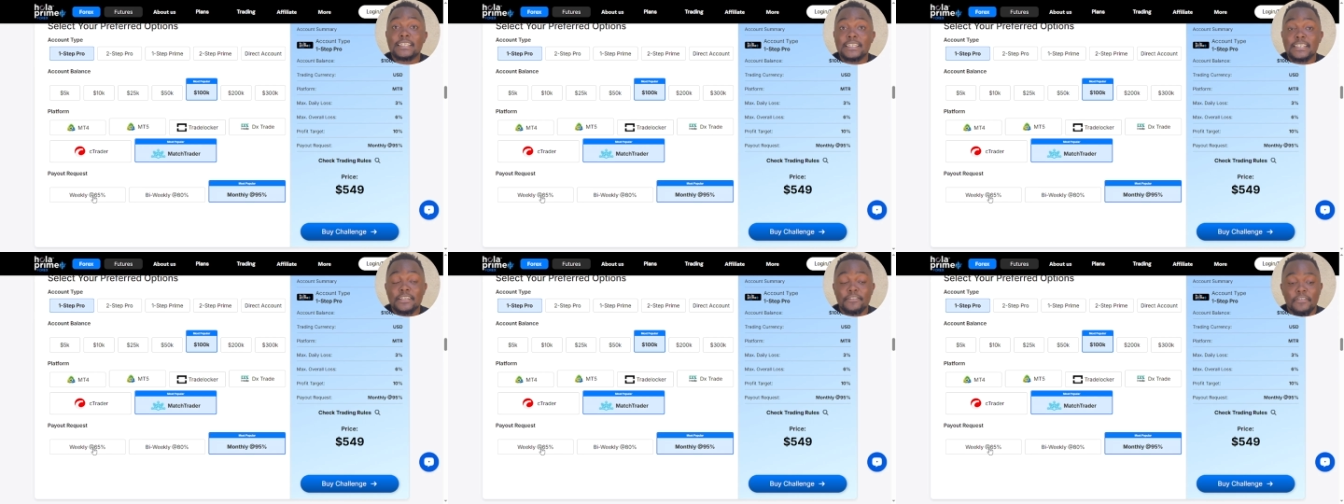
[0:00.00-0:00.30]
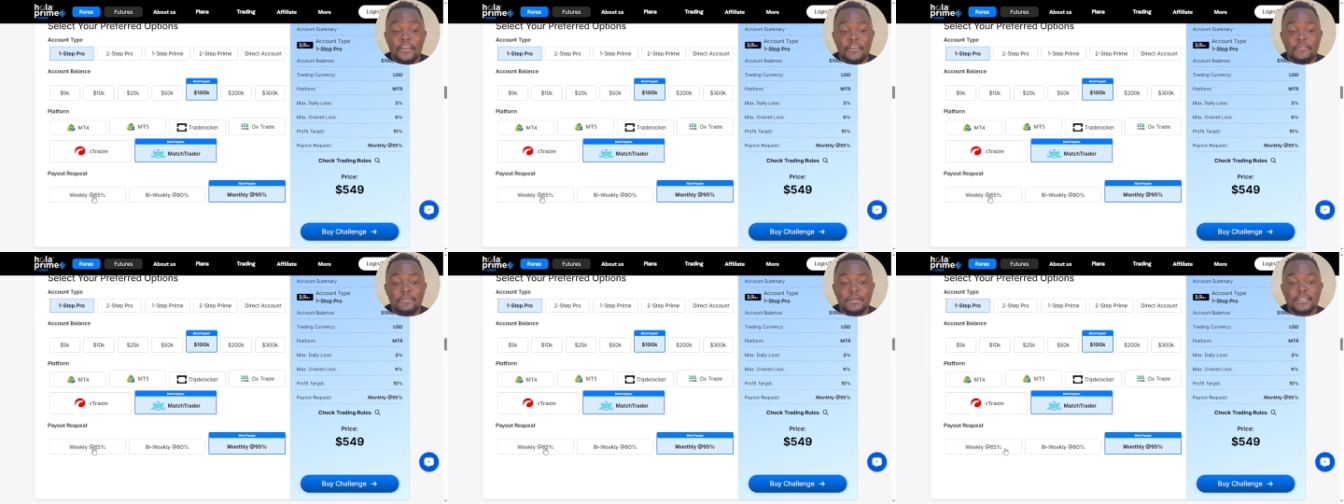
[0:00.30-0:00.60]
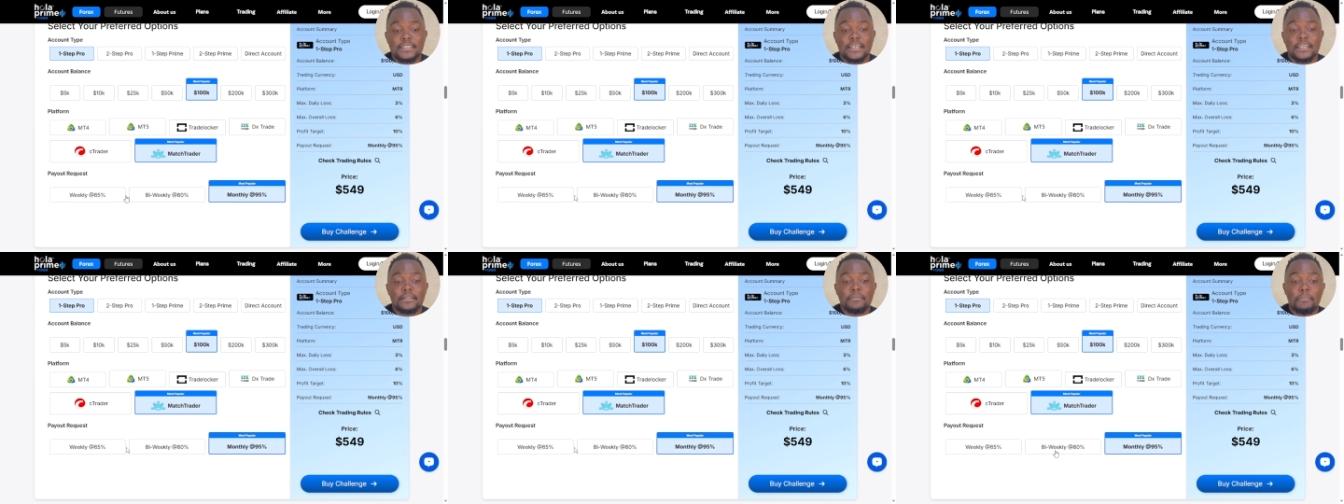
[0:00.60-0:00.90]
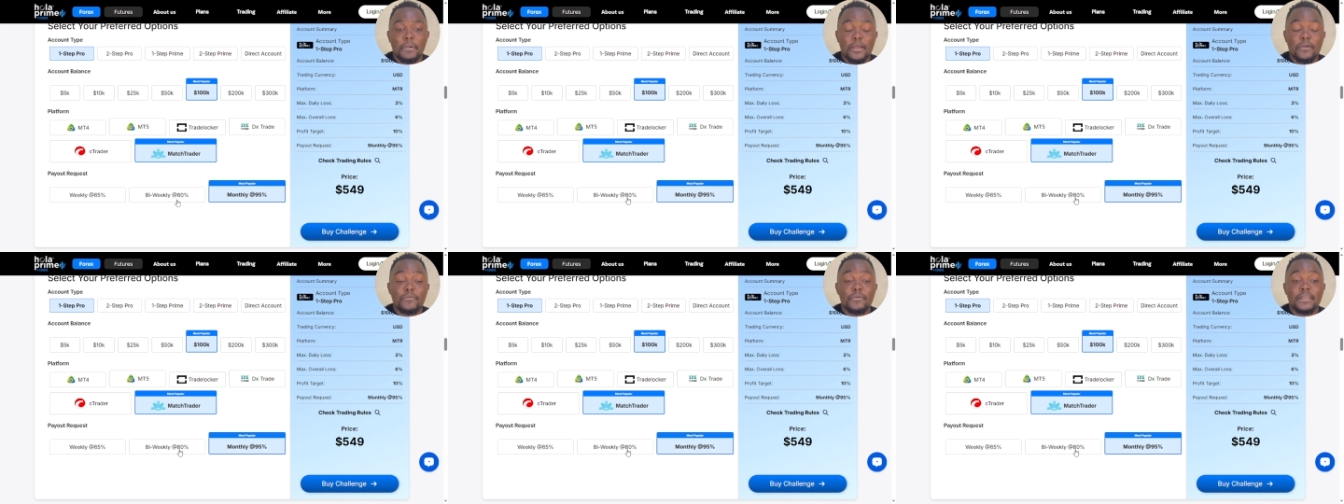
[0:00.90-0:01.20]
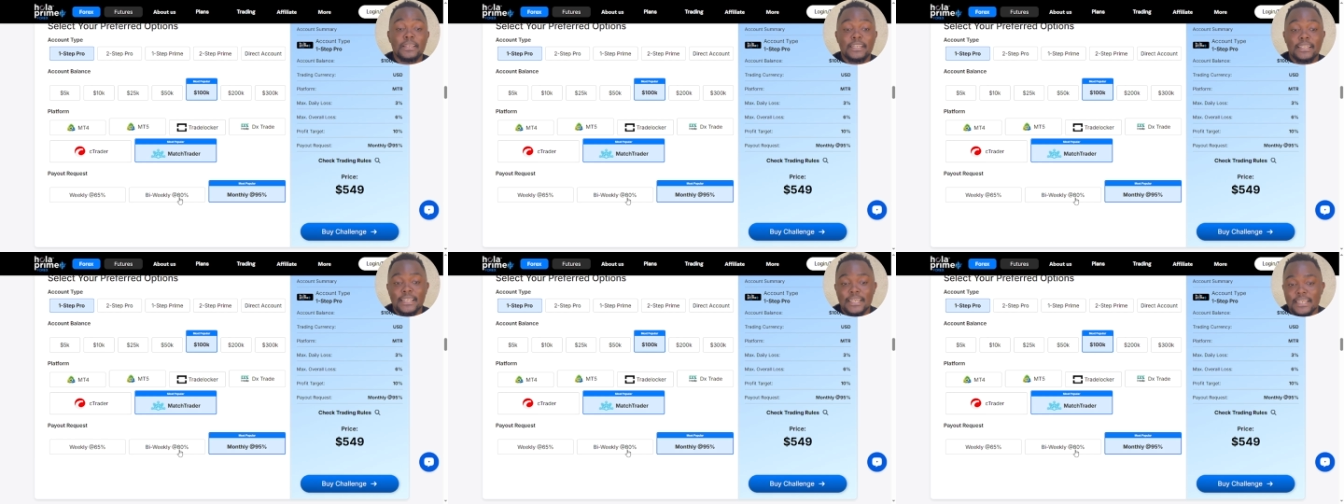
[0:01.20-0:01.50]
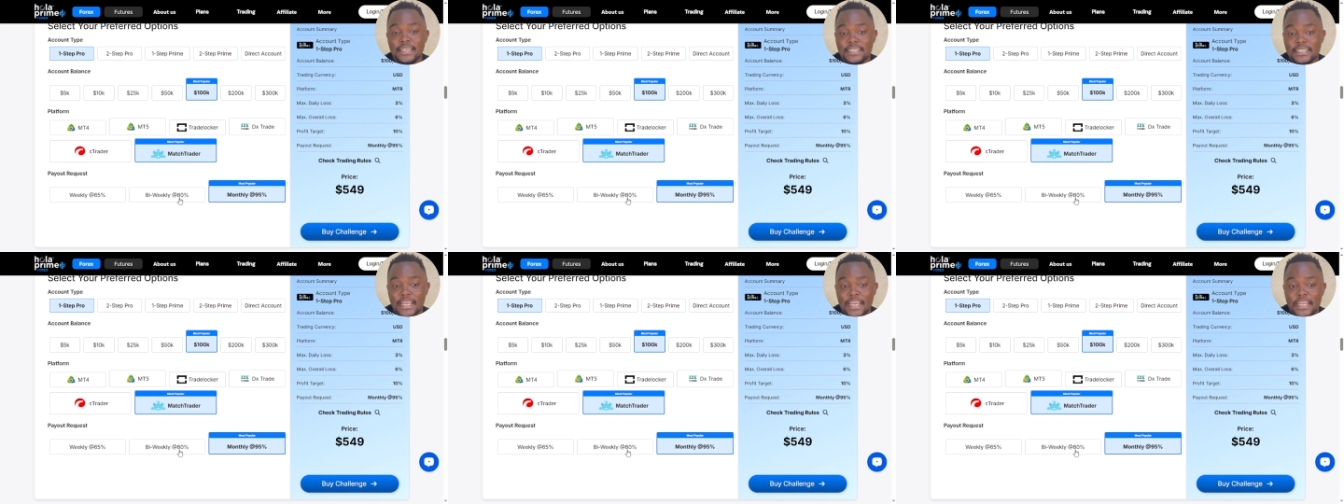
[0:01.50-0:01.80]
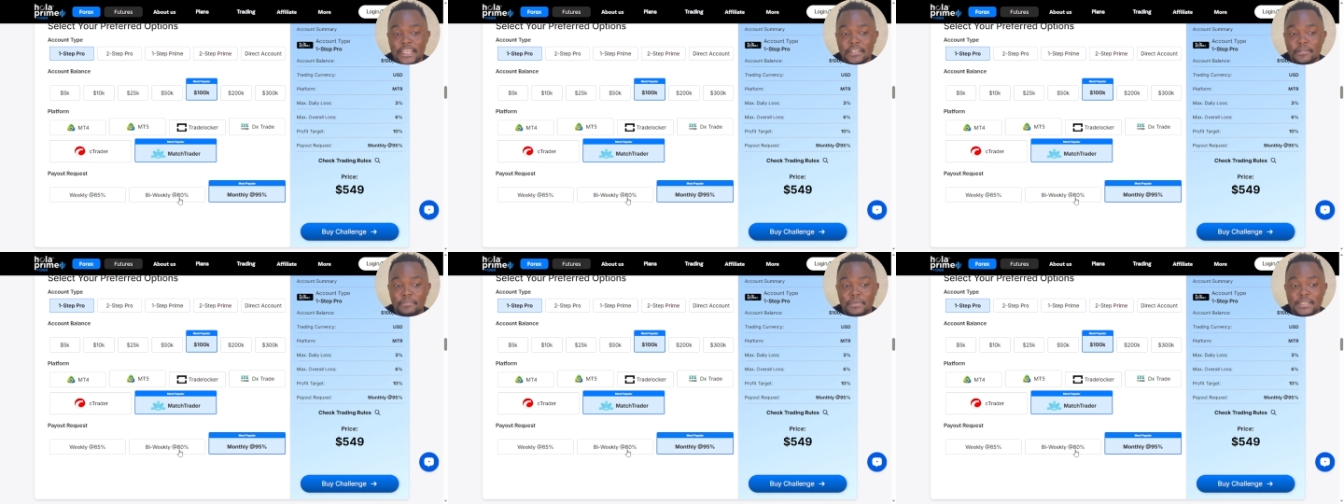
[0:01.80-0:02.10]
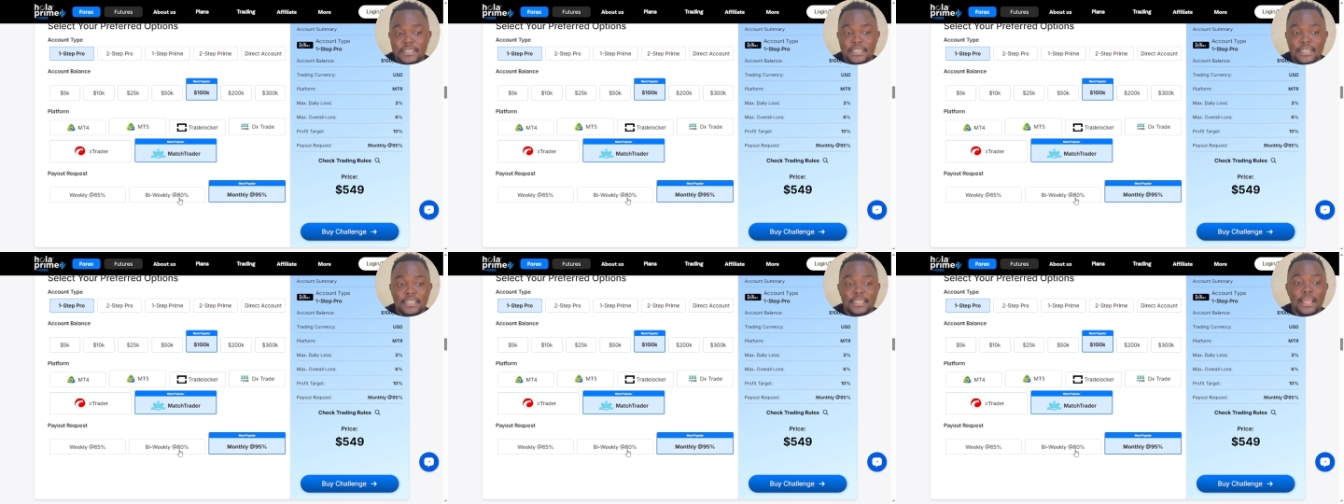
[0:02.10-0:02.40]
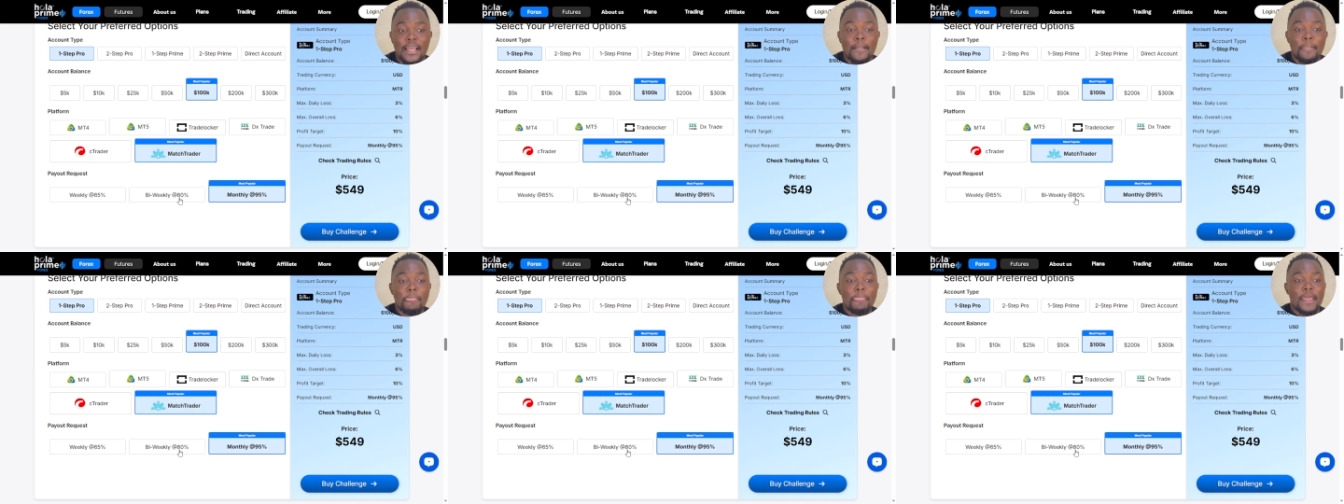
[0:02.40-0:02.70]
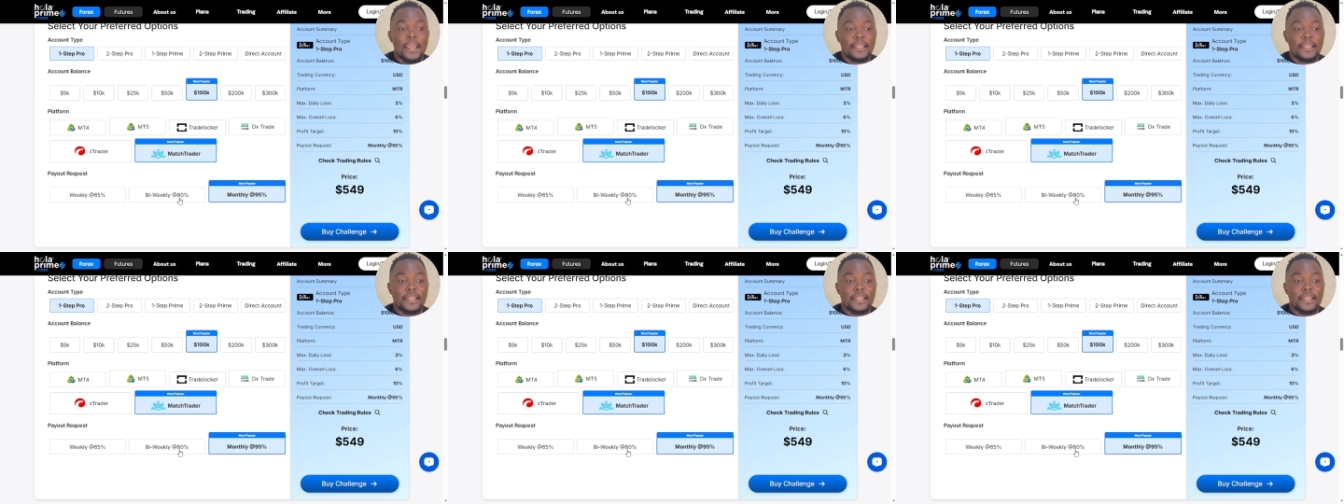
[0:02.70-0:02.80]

65%, bi-weekly is 80%.